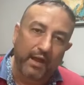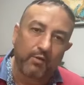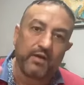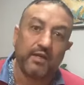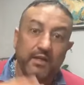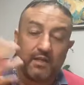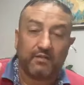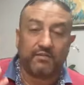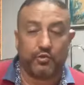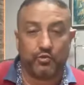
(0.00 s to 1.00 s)
power
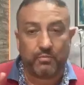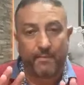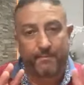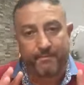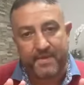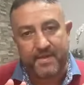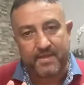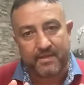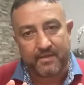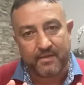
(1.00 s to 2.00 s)
of the human
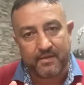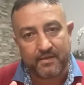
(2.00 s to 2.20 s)
being.